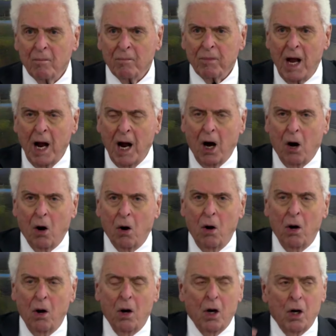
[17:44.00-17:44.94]
Now,
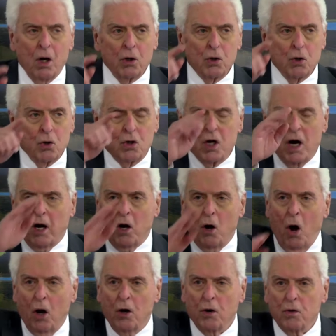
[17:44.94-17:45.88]
you take
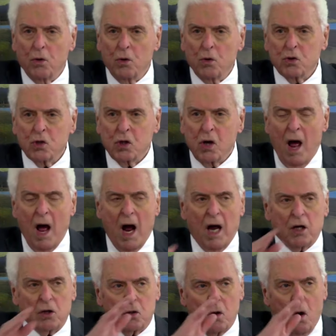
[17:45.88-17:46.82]
all of those
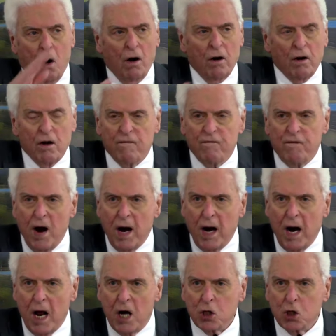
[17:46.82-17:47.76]
lies, all of the
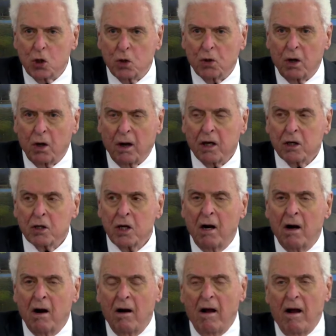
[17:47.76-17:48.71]
financial things,
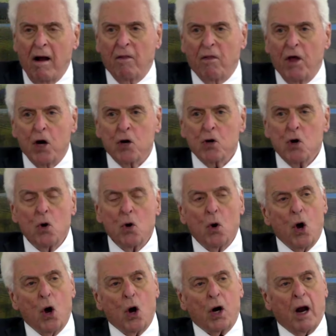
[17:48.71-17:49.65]
and then you
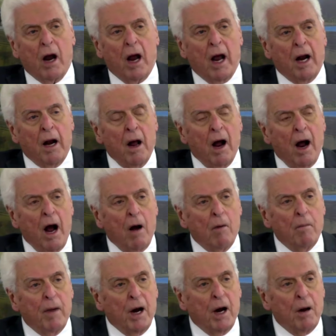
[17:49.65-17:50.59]
look at how
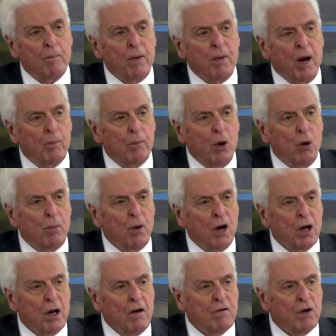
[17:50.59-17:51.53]
many people
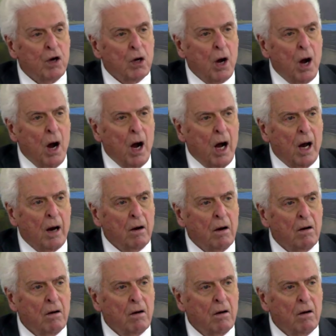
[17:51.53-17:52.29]
believe in God.